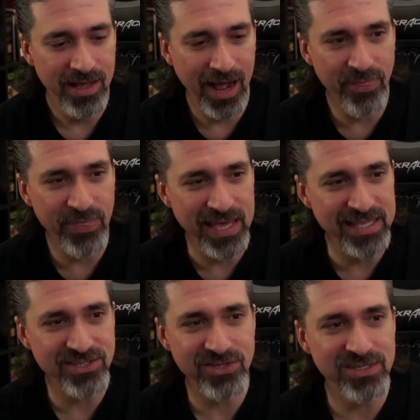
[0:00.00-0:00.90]
I think
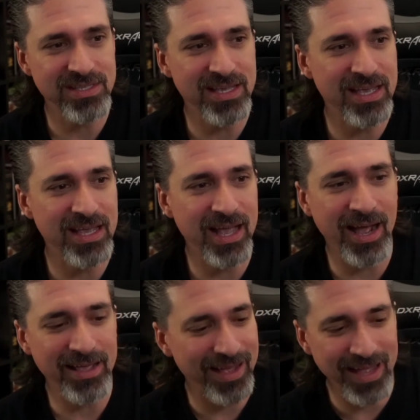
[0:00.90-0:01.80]
it's just,
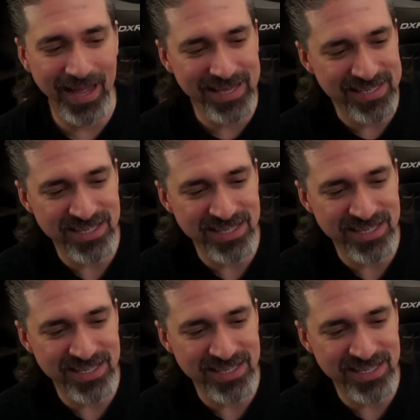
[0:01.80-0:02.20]
I guess